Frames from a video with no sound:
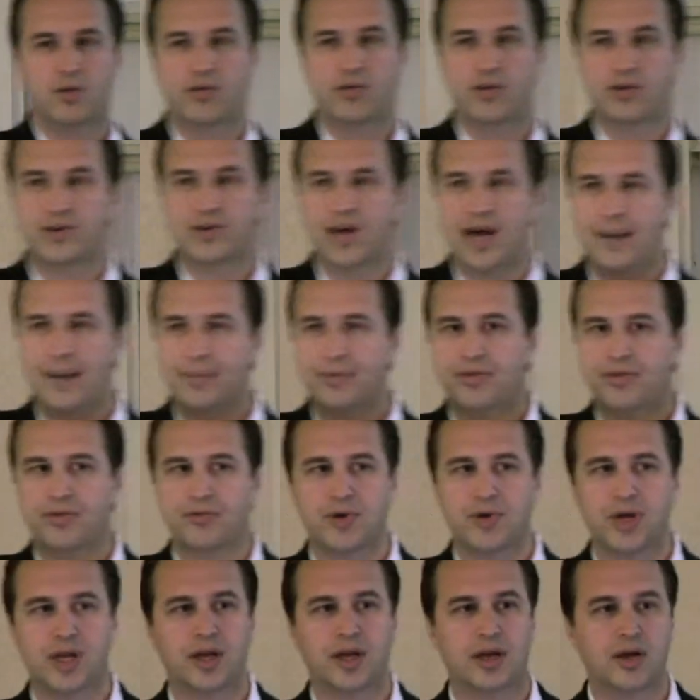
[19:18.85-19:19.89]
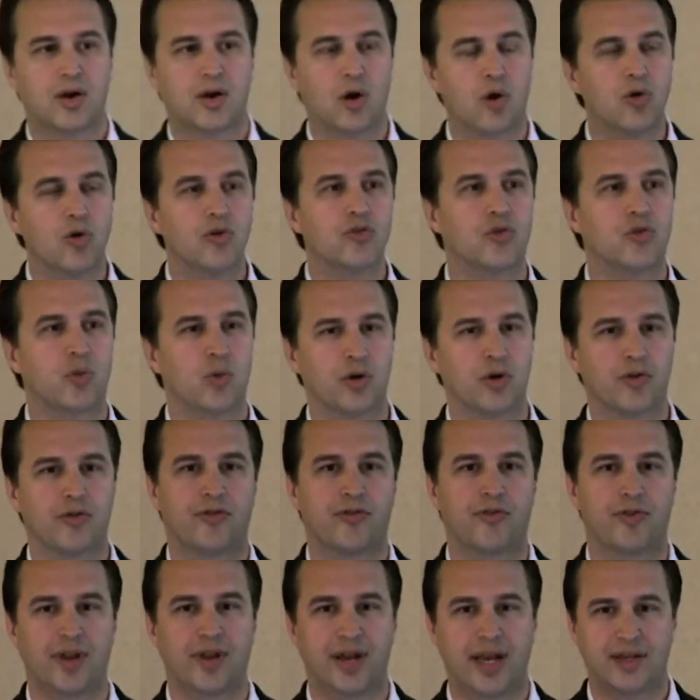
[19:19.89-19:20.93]
the top three goals were
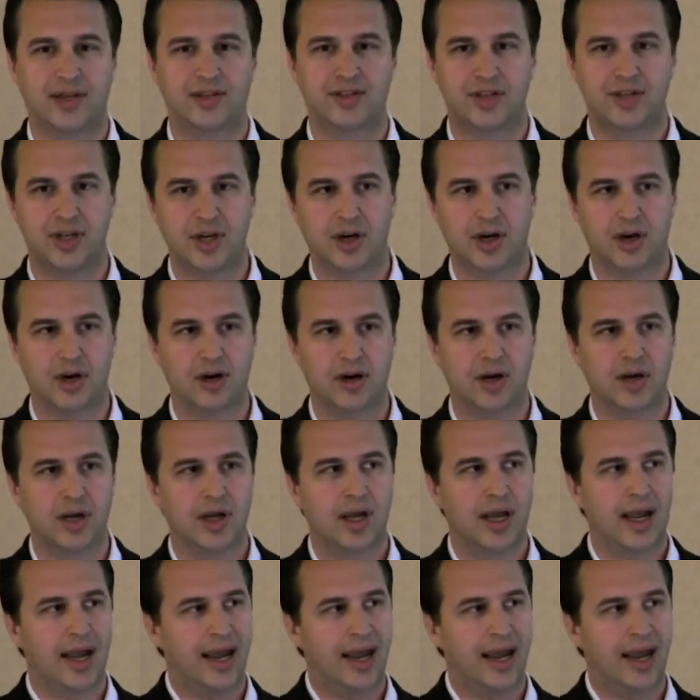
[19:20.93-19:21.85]
for the next year,